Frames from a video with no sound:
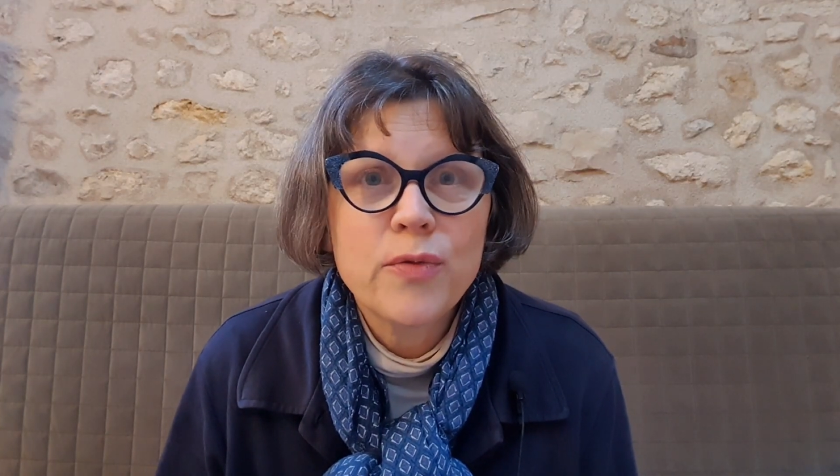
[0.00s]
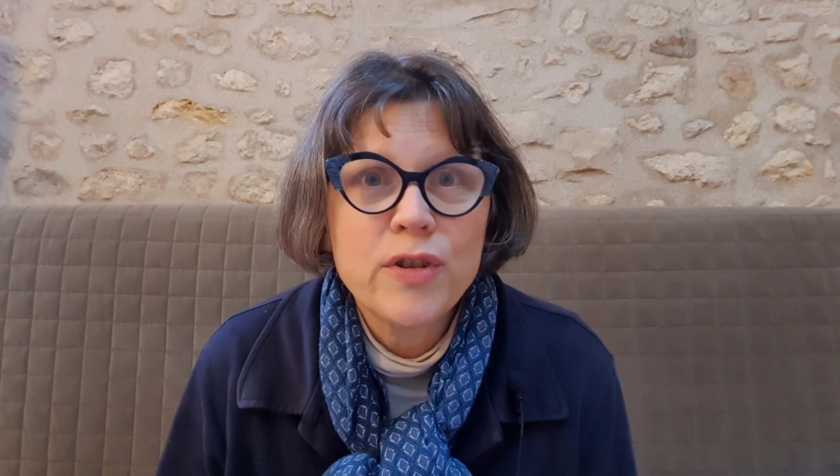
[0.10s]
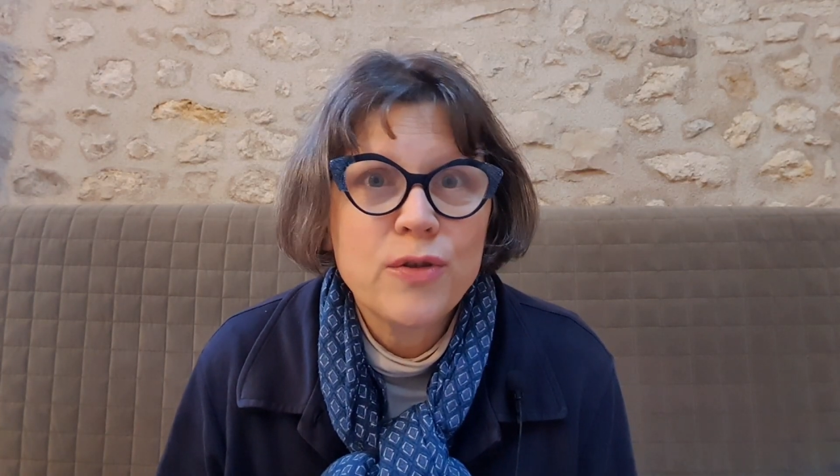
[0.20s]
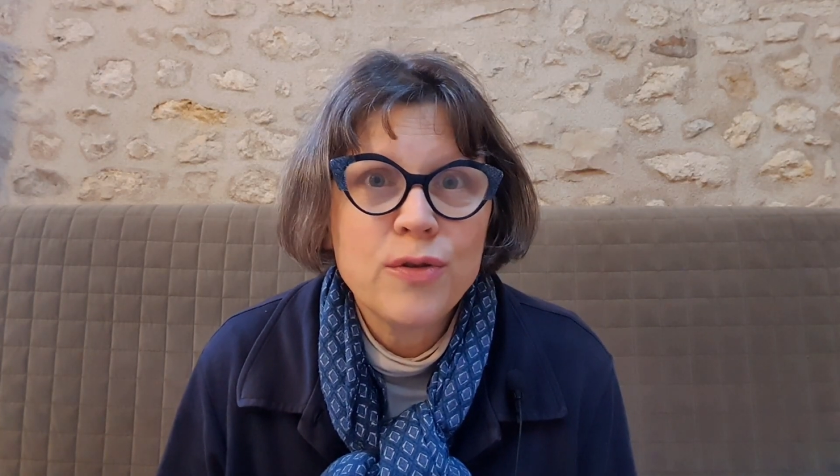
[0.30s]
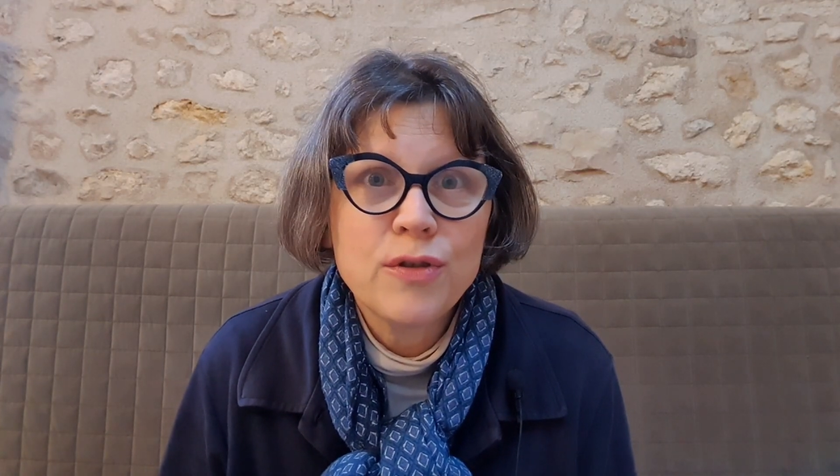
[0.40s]

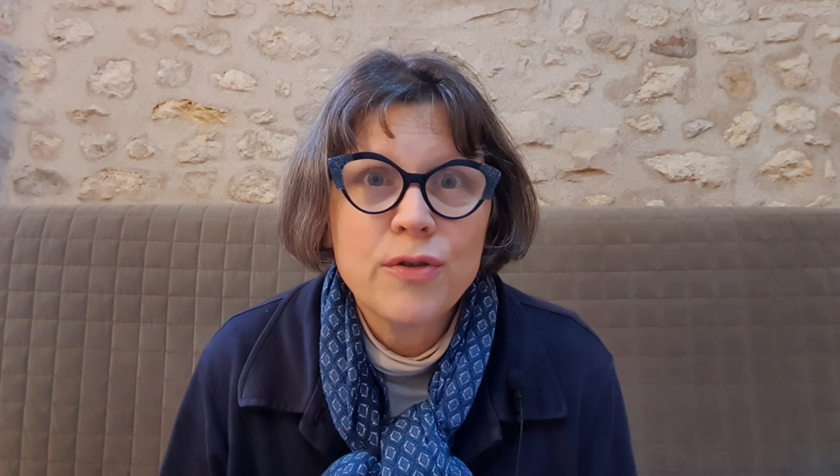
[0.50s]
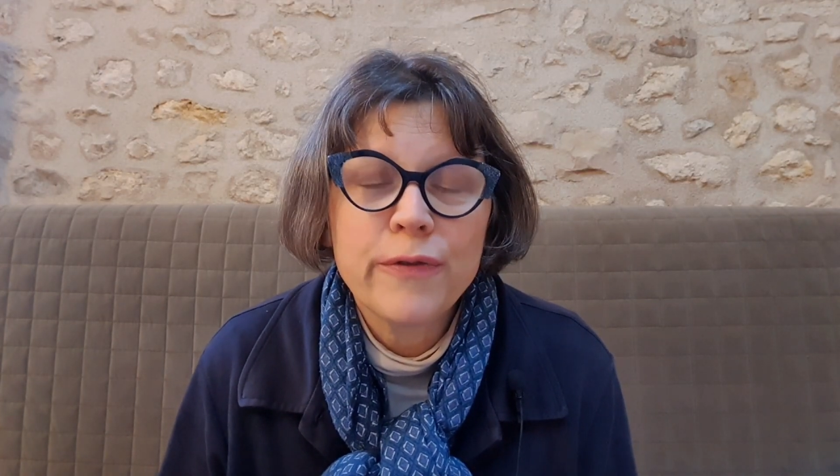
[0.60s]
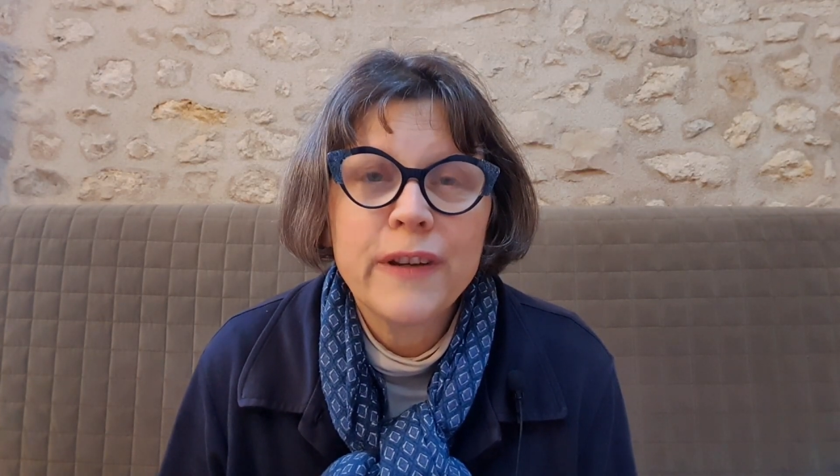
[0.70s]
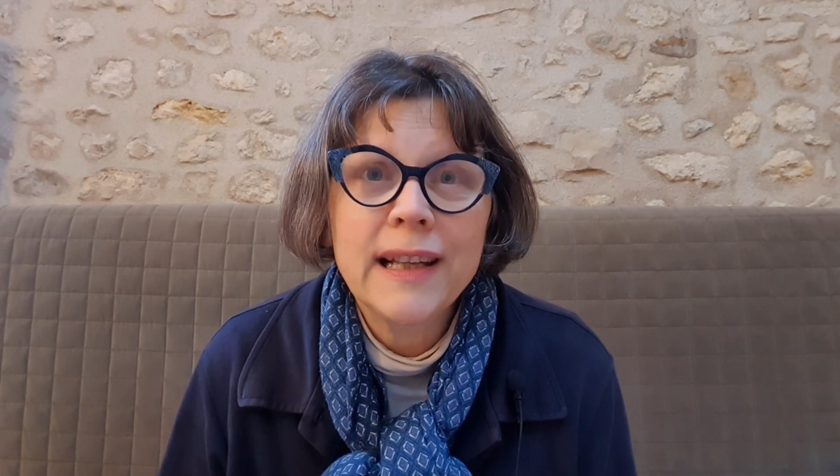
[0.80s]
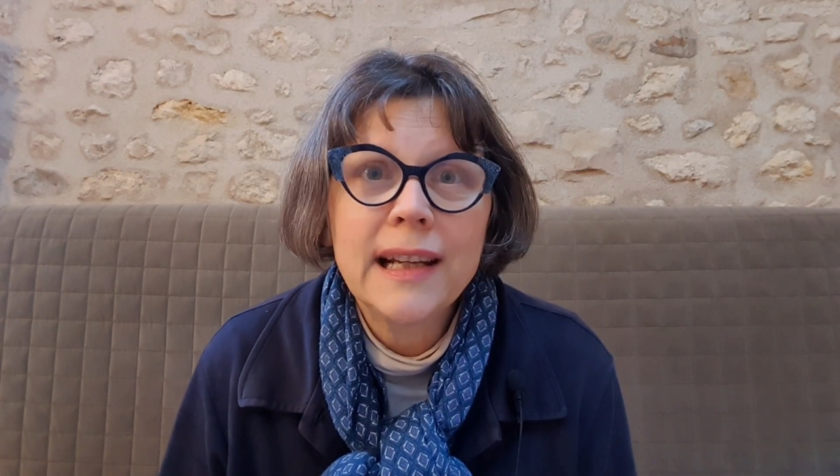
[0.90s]
reduce your
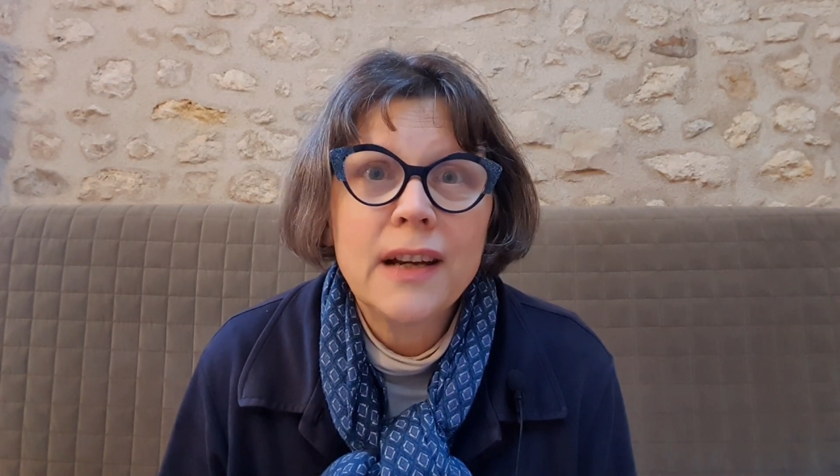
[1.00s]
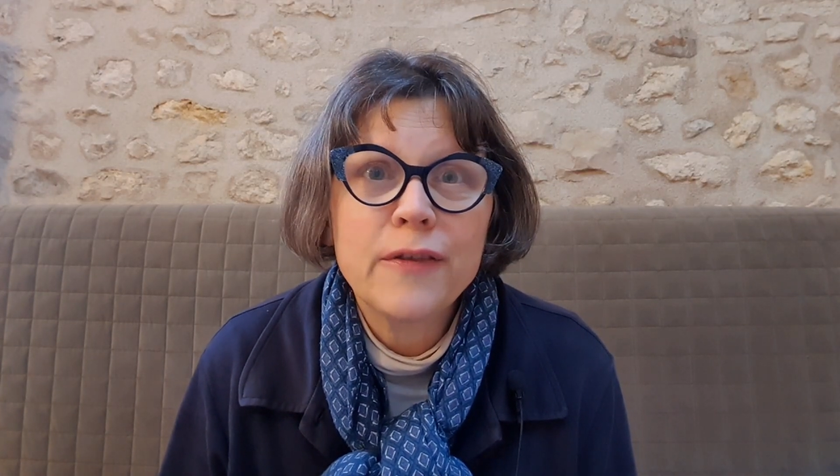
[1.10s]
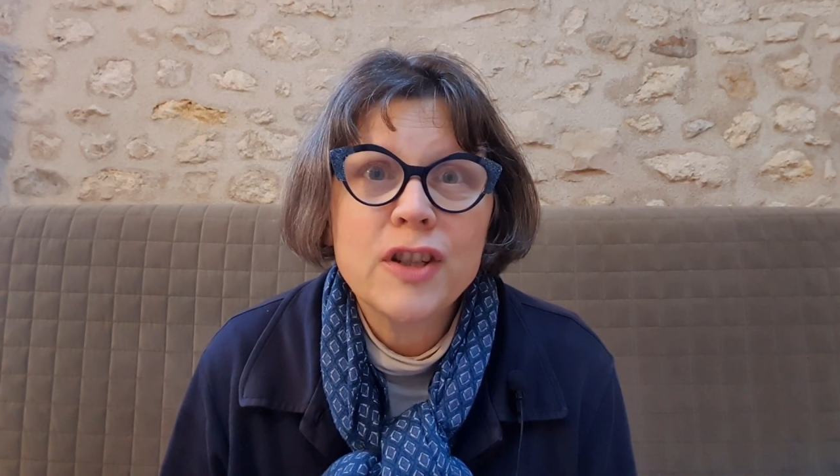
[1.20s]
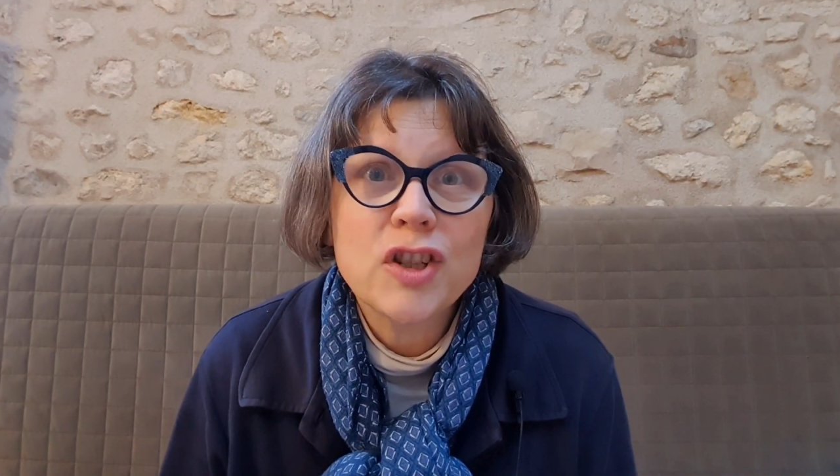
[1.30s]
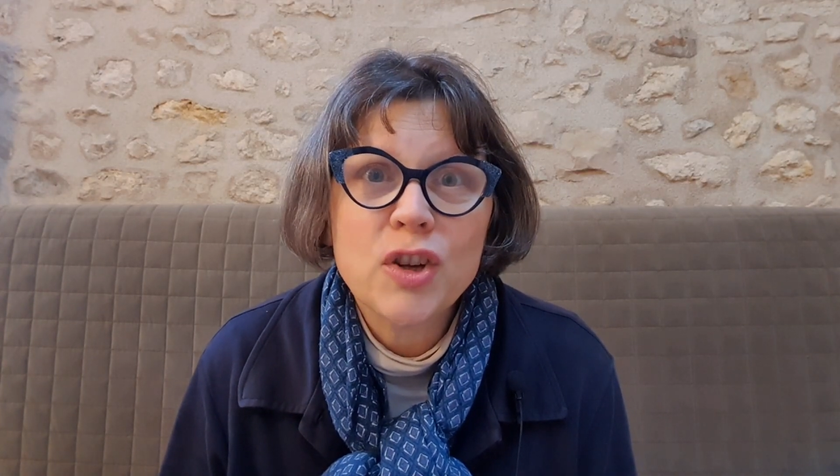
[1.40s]
feeling
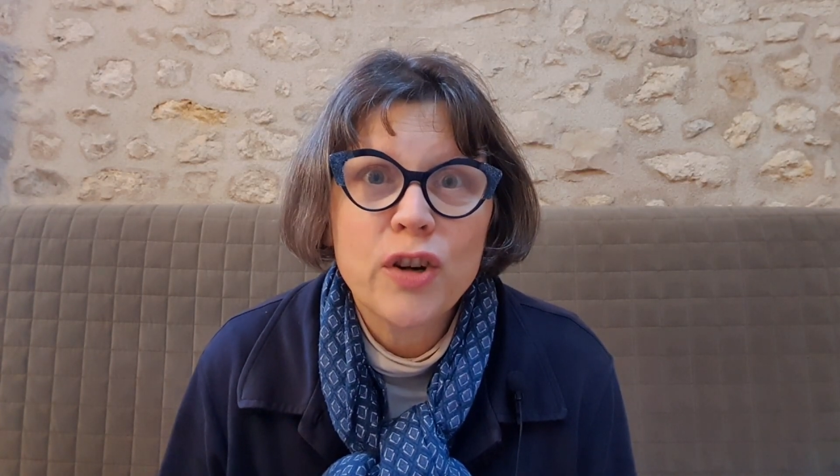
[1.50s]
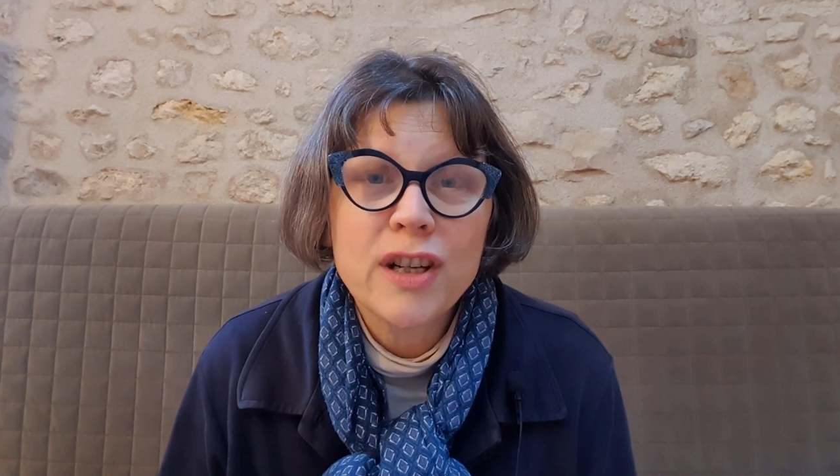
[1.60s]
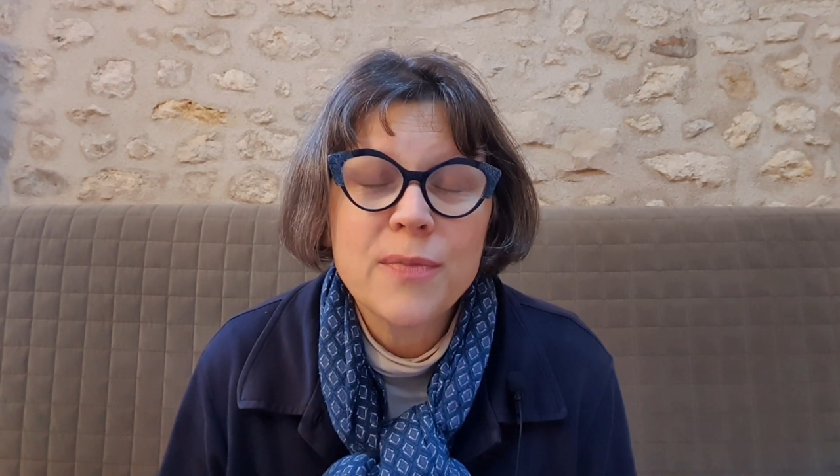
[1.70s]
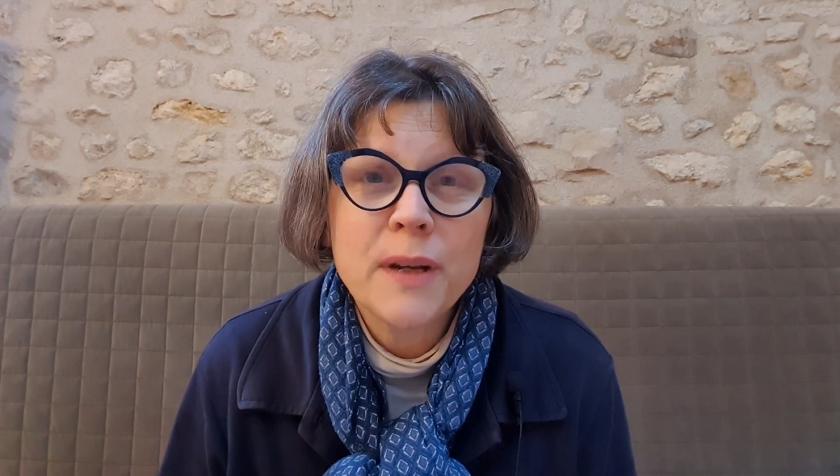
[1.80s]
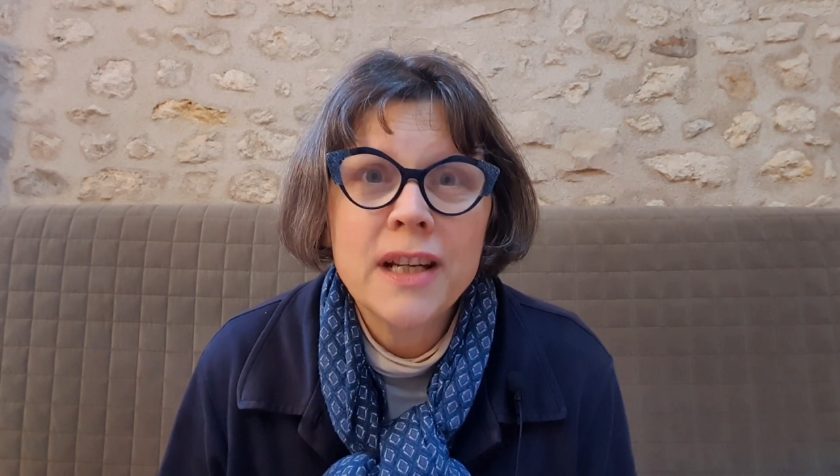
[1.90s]
of
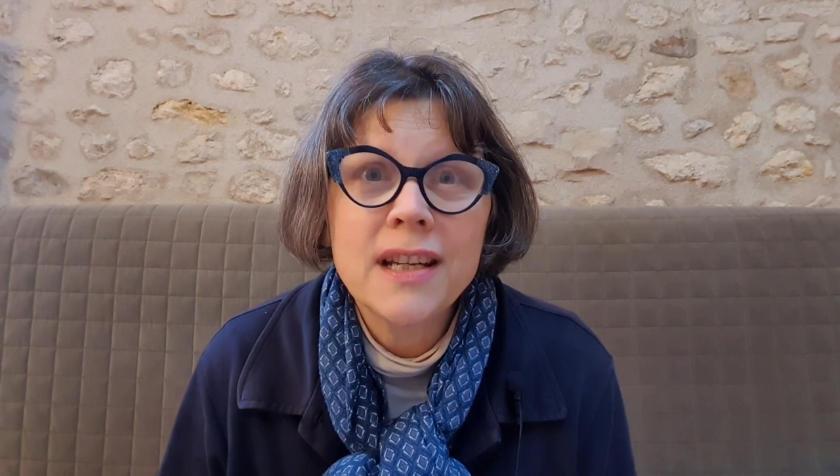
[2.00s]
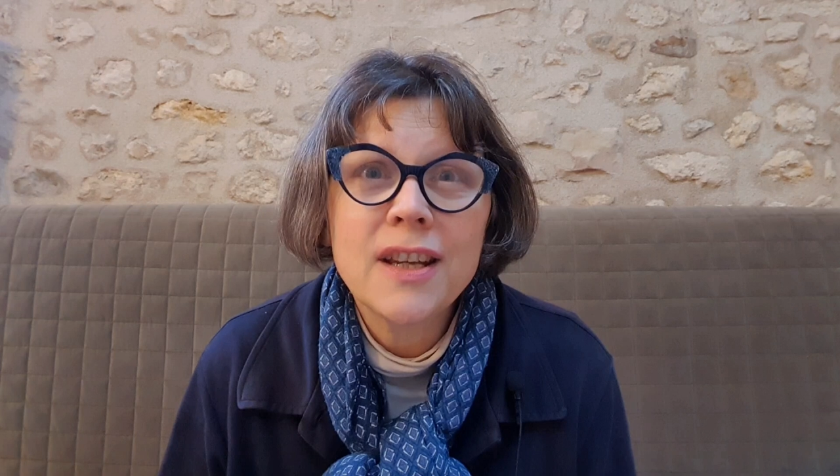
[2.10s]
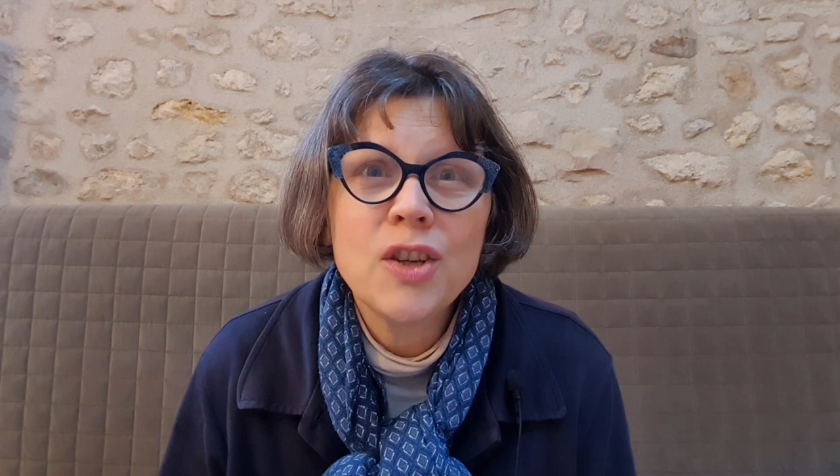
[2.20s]
discouragement,